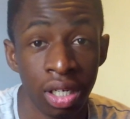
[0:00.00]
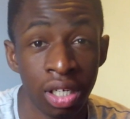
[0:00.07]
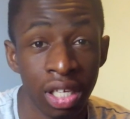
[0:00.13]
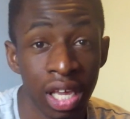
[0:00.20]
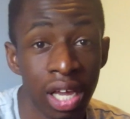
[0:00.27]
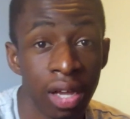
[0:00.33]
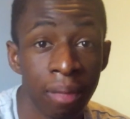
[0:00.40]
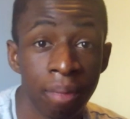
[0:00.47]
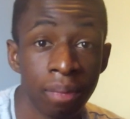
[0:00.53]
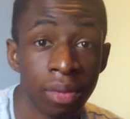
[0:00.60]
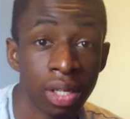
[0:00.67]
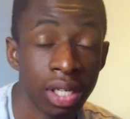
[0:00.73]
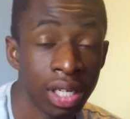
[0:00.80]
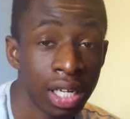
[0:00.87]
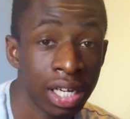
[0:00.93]
Yeah,
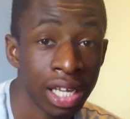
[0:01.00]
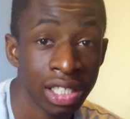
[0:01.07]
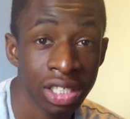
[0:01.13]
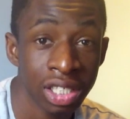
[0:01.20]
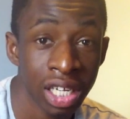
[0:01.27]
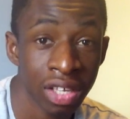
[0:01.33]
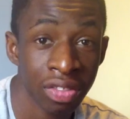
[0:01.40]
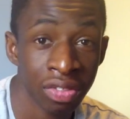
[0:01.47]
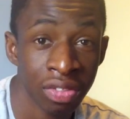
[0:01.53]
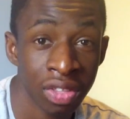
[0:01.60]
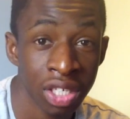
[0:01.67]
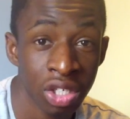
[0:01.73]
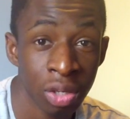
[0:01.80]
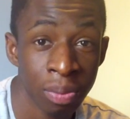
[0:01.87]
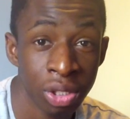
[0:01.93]
and I'd like to take
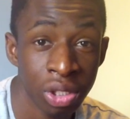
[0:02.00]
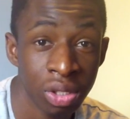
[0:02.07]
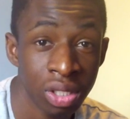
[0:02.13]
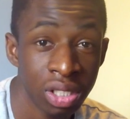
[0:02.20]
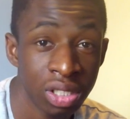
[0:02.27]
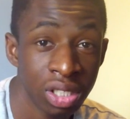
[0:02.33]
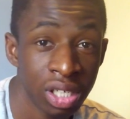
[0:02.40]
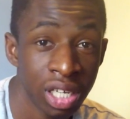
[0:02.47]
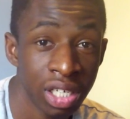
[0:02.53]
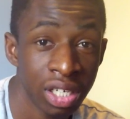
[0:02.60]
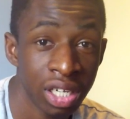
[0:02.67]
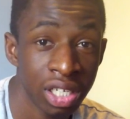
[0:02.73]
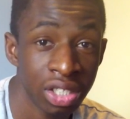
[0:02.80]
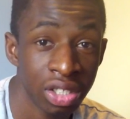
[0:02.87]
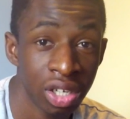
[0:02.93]
this opportunity to let you
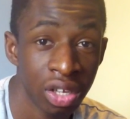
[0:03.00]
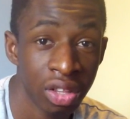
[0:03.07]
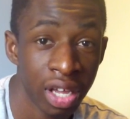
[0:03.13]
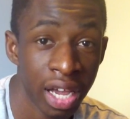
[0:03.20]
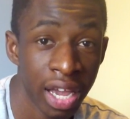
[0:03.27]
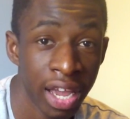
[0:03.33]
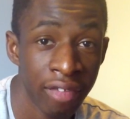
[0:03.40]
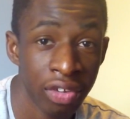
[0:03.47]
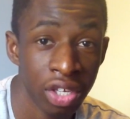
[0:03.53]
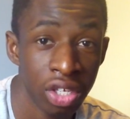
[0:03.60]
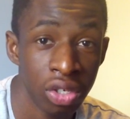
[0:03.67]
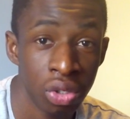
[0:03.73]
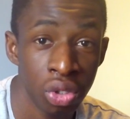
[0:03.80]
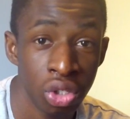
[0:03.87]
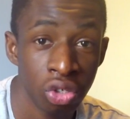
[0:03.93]
guys know that I have a
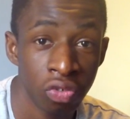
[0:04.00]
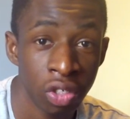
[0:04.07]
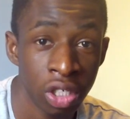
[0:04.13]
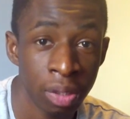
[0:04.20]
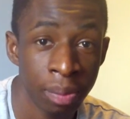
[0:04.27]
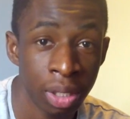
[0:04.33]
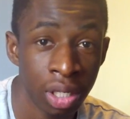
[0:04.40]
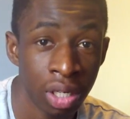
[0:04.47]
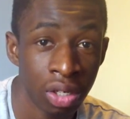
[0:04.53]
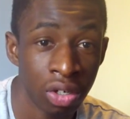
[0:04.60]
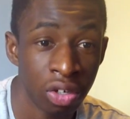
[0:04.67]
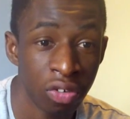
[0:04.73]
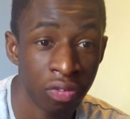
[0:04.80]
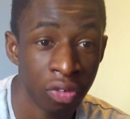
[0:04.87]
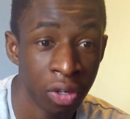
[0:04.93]
huge phobia
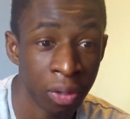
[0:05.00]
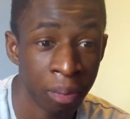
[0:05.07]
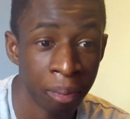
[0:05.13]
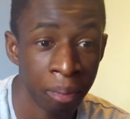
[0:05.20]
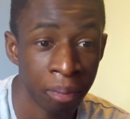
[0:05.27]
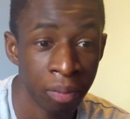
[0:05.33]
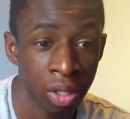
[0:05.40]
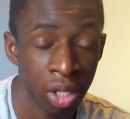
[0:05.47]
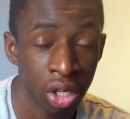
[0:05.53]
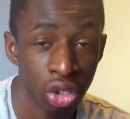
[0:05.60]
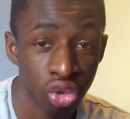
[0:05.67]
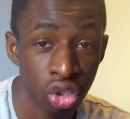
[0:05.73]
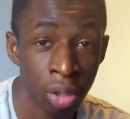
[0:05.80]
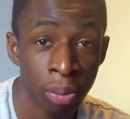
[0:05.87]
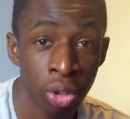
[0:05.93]
of
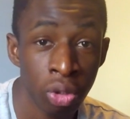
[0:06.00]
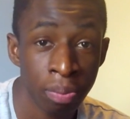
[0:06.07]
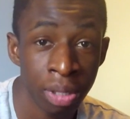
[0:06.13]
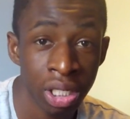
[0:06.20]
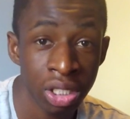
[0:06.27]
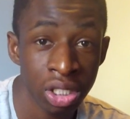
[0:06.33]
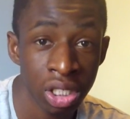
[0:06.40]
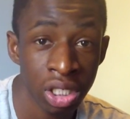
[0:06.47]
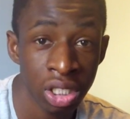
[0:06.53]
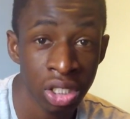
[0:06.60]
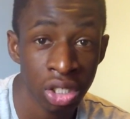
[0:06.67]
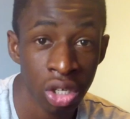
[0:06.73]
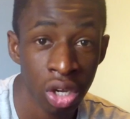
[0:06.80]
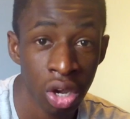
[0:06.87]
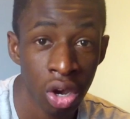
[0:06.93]
tropical
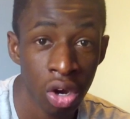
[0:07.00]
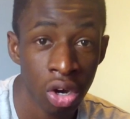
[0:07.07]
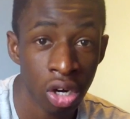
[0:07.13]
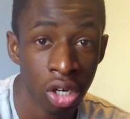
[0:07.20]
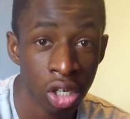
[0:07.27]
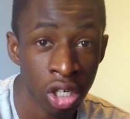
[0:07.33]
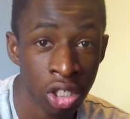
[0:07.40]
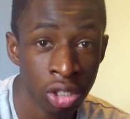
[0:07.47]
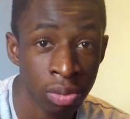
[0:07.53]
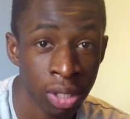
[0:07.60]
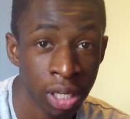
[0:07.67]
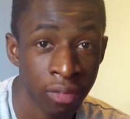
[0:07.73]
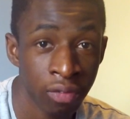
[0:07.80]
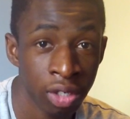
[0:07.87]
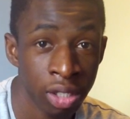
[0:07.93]
beaches, hot girls
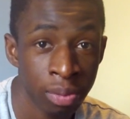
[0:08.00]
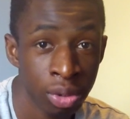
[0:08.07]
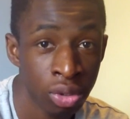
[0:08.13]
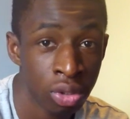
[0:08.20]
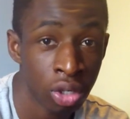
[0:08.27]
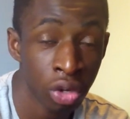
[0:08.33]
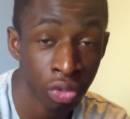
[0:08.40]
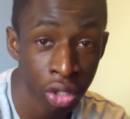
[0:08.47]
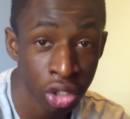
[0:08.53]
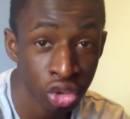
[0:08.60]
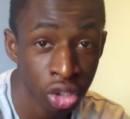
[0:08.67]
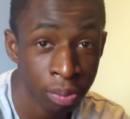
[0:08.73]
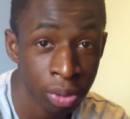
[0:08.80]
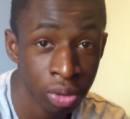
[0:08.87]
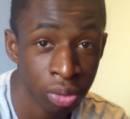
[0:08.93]
playing volleyball on those
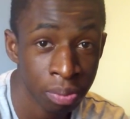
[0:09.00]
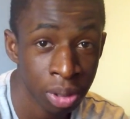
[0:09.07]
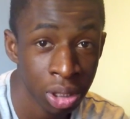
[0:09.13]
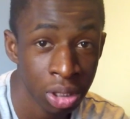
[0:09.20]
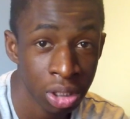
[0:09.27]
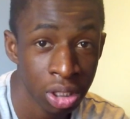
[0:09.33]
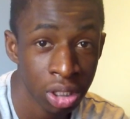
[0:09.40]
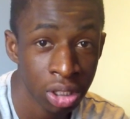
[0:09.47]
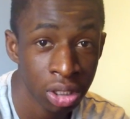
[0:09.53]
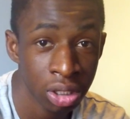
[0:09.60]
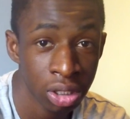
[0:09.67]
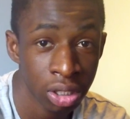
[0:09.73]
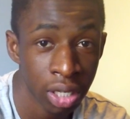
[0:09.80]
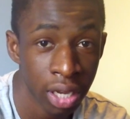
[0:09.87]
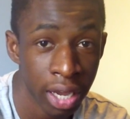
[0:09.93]
tropical beaches,
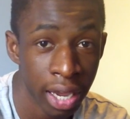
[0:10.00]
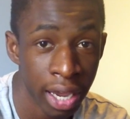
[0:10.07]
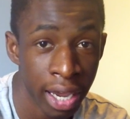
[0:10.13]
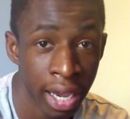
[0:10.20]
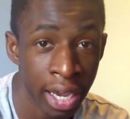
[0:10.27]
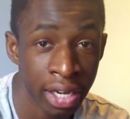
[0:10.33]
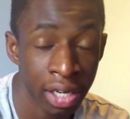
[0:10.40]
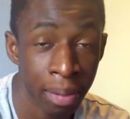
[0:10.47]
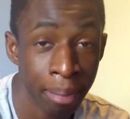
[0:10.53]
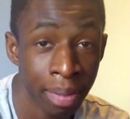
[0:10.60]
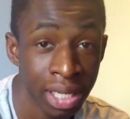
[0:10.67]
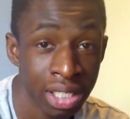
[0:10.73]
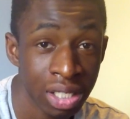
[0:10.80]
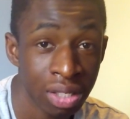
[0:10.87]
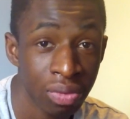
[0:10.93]
and
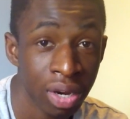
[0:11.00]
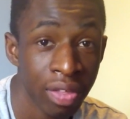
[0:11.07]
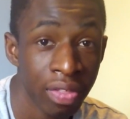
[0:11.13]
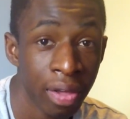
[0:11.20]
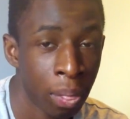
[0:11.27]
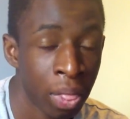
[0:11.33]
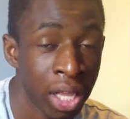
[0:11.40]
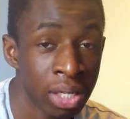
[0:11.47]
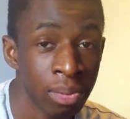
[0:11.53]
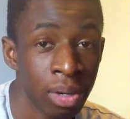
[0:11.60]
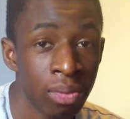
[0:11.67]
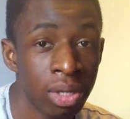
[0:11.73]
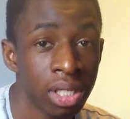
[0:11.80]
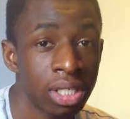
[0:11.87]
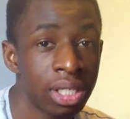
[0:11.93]
amazing weather. That's my
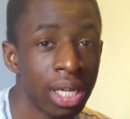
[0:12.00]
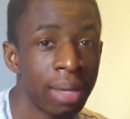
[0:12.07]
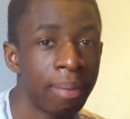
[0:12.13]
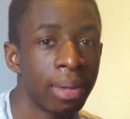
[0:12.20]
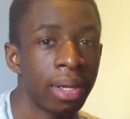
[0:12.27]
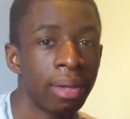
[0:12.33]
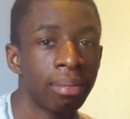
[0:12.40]
worst nightmare.